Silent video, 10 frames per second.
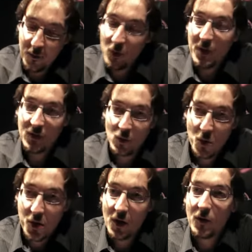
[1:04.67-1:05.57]

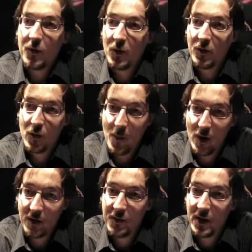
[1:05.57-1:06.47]
resolution, full frame
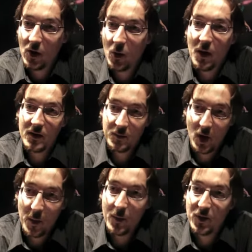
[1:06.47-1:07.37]
rate video was
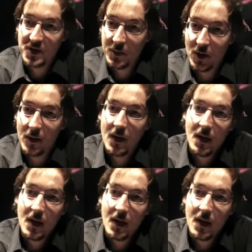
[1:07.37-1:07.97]
becoming possible.